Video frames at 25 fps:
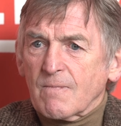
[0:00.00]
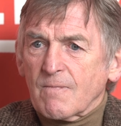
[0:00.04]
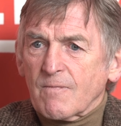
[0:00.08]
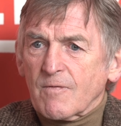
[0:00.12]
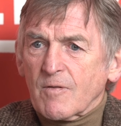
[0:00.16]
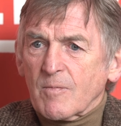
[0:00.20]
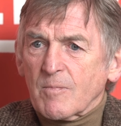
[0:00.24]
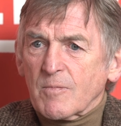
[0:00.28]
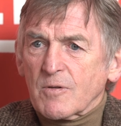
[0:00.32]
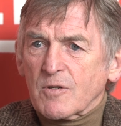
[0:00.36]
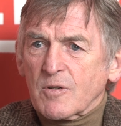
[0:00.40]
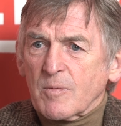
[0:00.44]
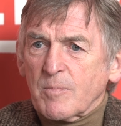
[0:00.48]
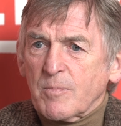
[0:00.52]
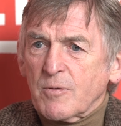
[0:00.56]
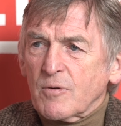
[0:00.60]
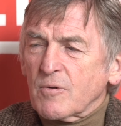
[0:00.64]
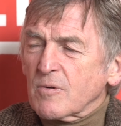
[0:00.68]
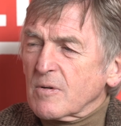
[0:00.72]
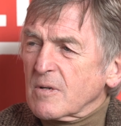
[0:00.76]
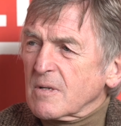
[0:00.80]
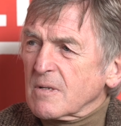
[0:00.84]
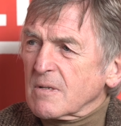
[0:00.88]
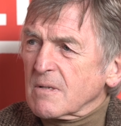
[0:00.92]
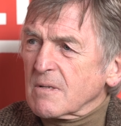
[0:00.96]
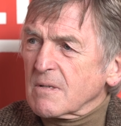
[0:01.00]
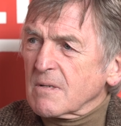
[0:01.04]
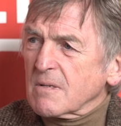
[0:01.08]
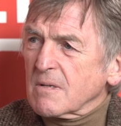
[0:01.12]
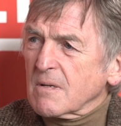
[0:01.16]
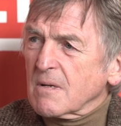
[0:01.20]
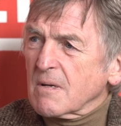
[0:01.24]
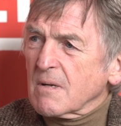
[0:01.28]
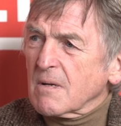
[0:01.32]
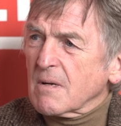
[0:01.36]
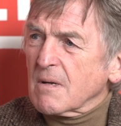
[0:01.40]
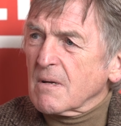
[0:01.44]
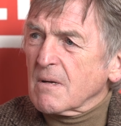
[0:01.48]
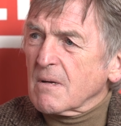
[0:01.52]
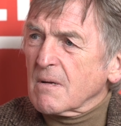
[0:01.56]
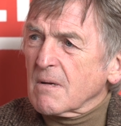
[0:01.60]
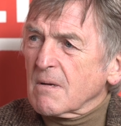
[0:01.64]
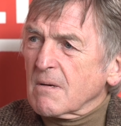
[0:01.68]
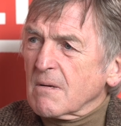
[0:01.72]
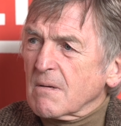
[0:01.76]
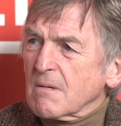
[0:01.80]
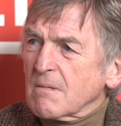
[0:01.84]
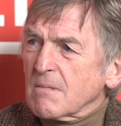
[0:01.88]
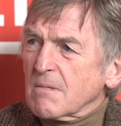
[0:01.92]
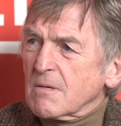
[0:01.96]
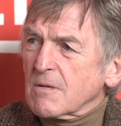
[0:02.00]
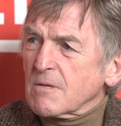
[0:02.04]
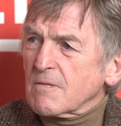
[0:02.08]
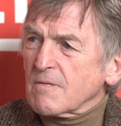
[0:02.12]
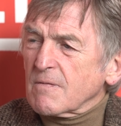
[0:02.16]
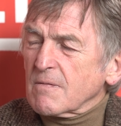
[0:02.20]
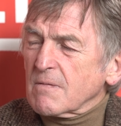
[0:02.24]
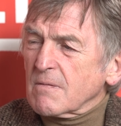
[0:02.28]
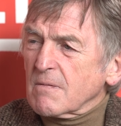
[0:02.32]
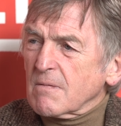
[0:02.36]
from the supporters was